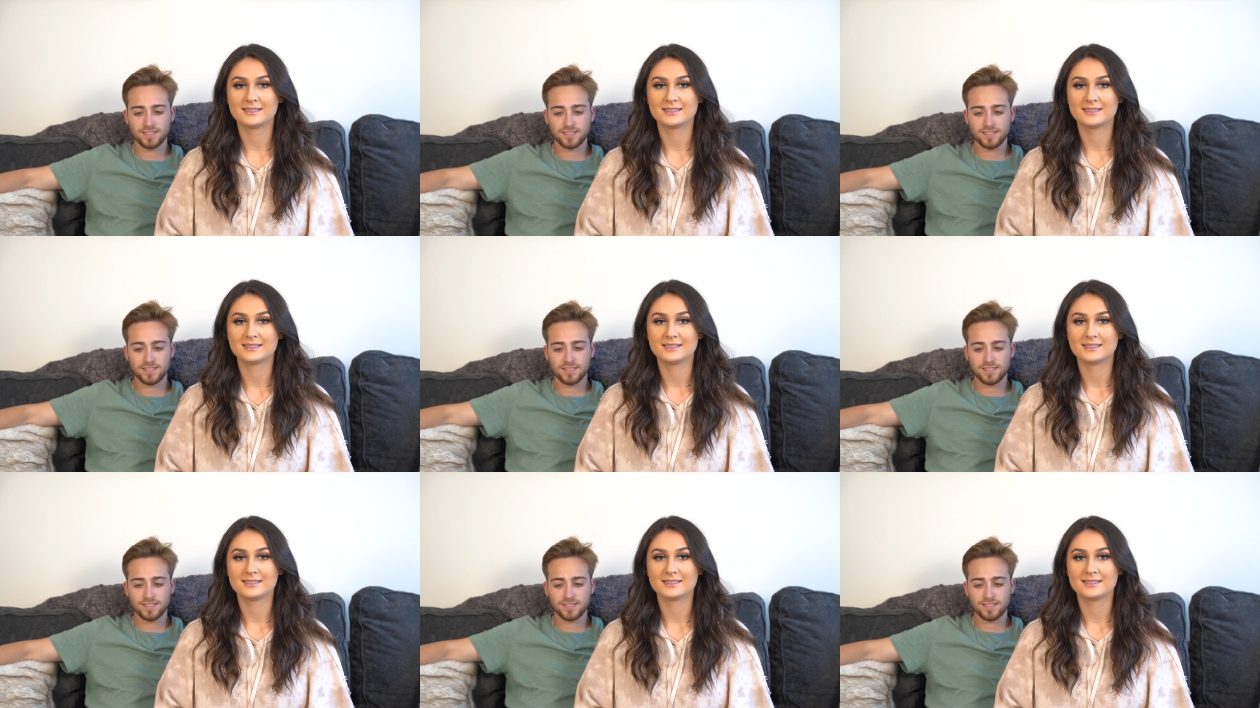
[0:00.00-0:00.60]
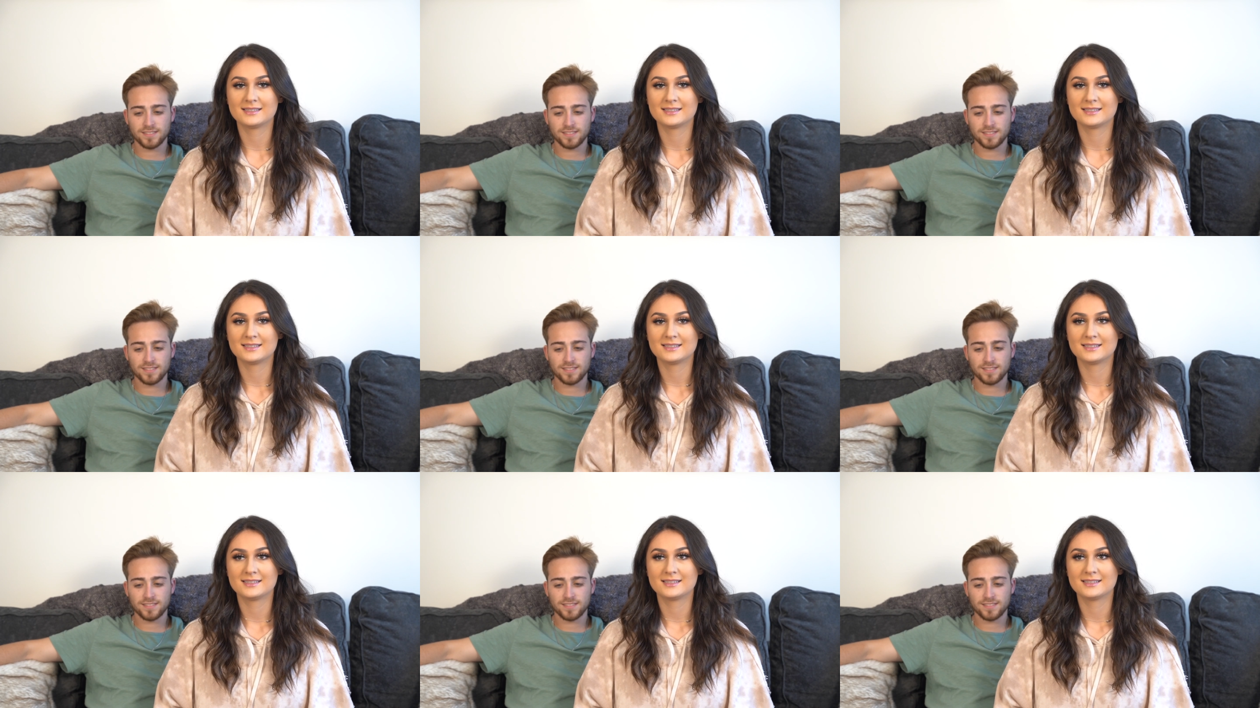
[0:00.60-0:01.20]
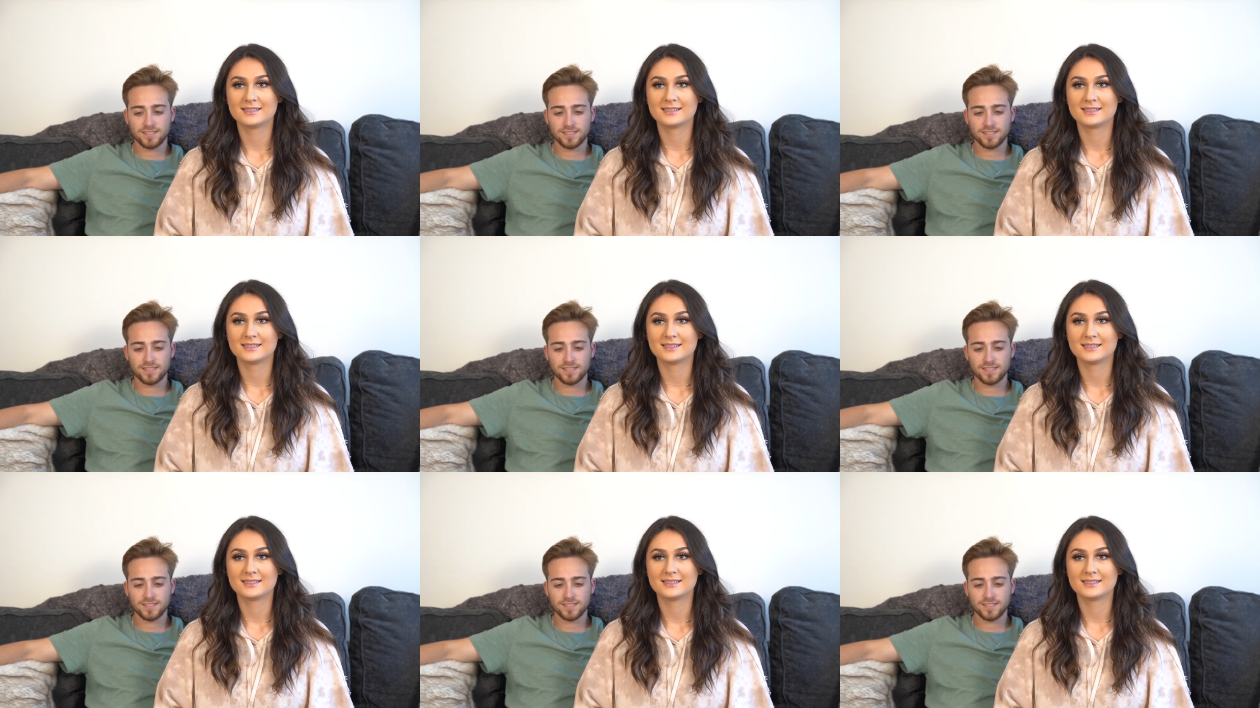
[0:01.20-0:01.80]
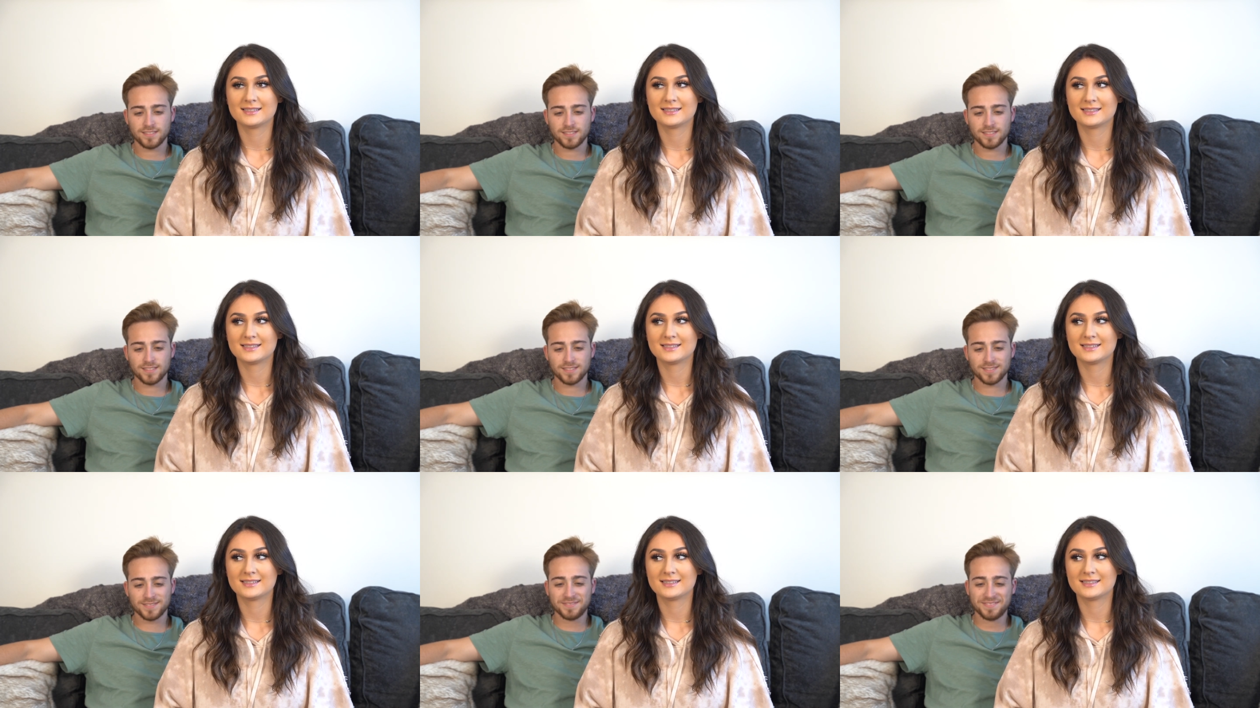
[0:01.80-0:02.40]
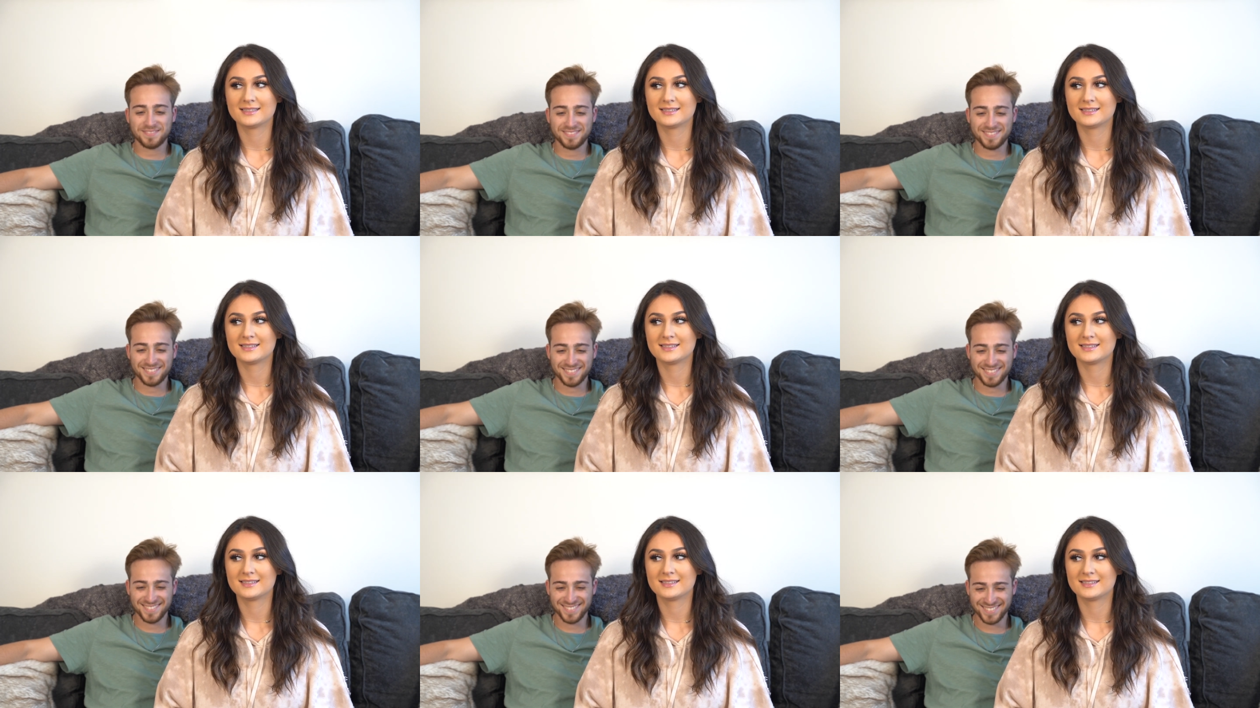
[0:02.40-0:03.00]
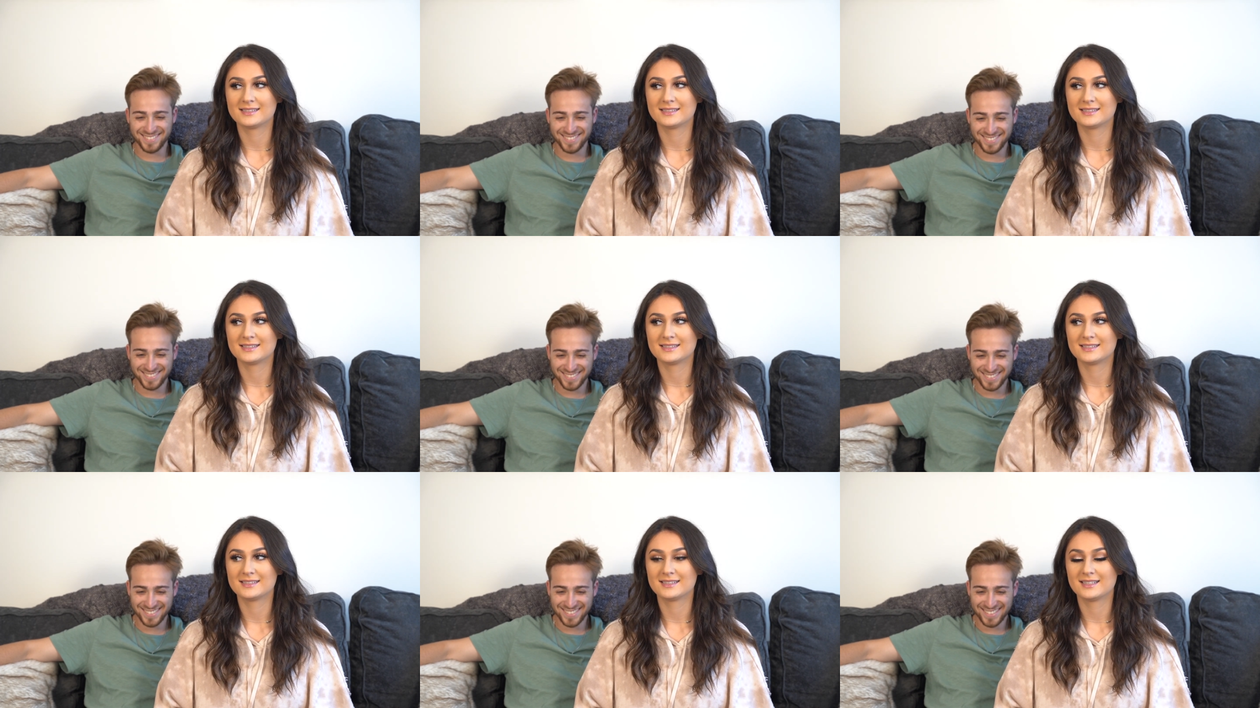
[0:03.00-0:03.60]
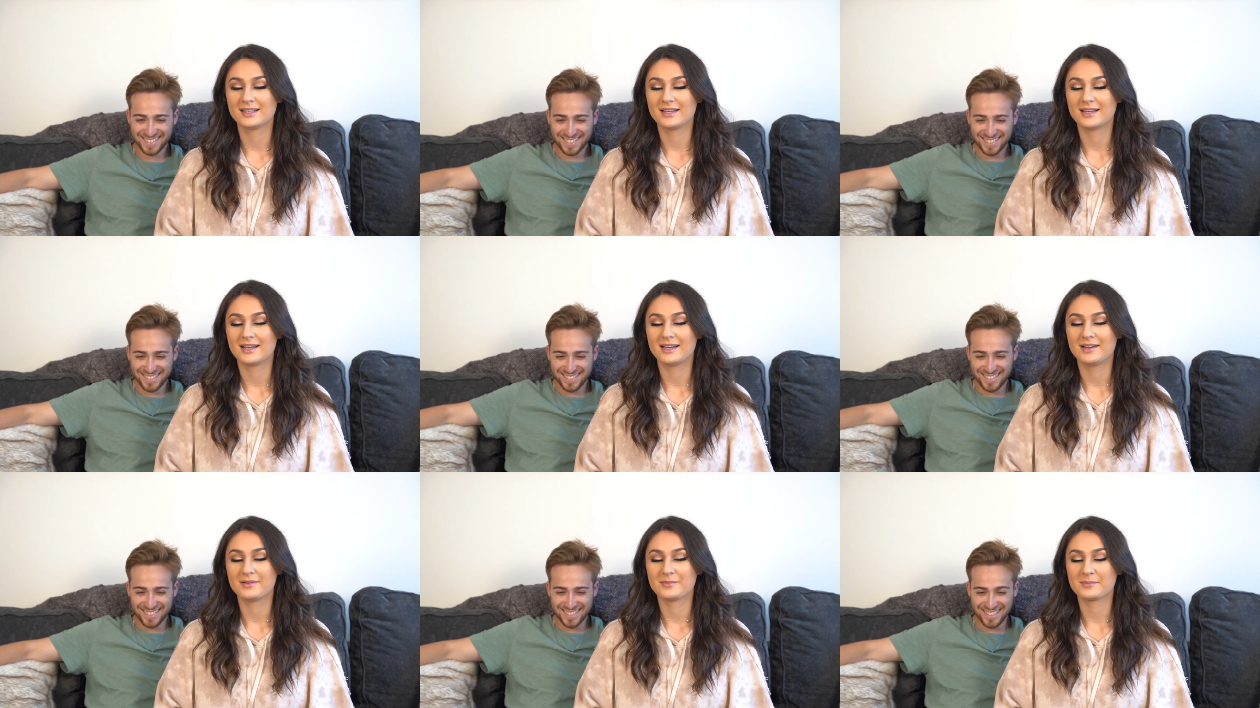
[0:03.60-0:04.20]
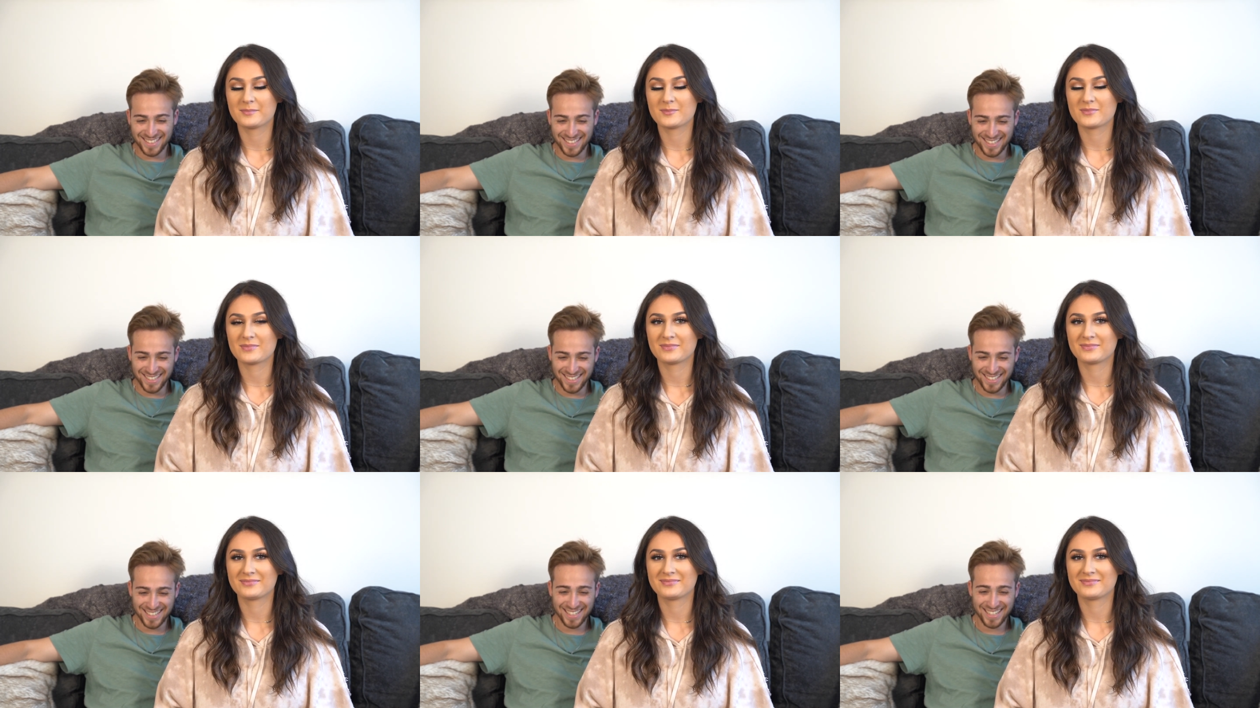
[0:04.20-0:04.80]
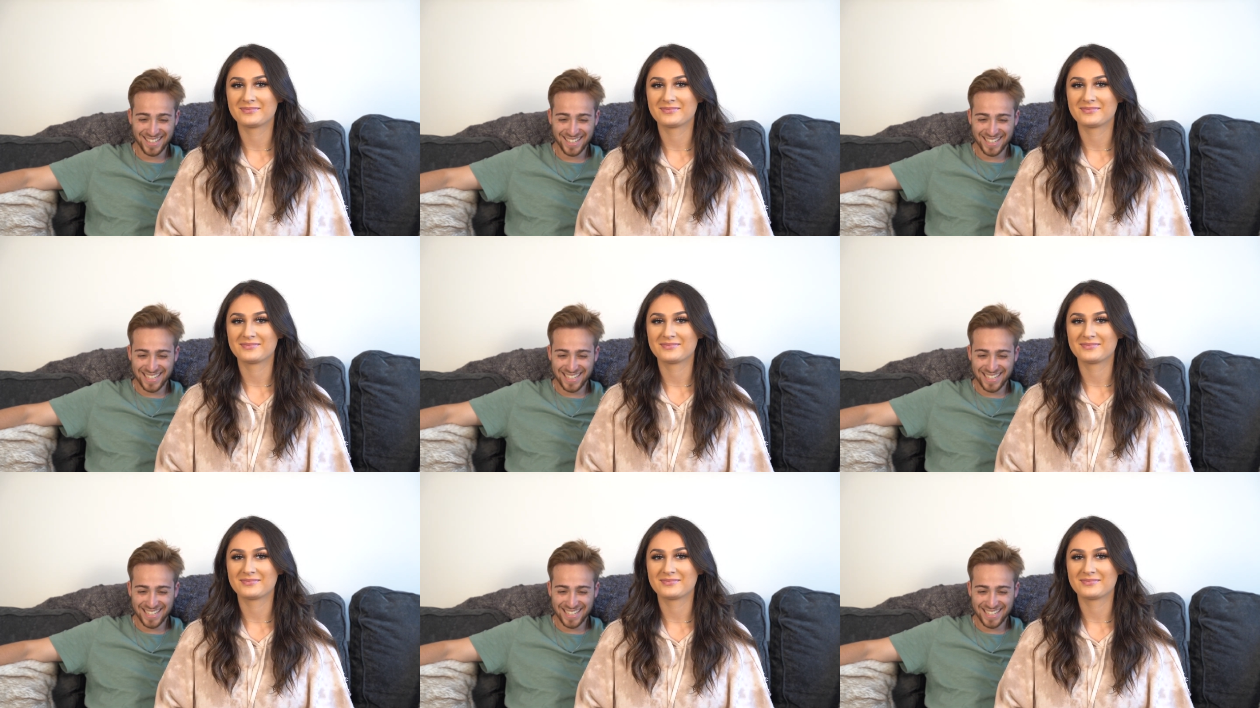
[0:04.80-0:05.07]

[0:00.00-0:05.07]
(no one is talking)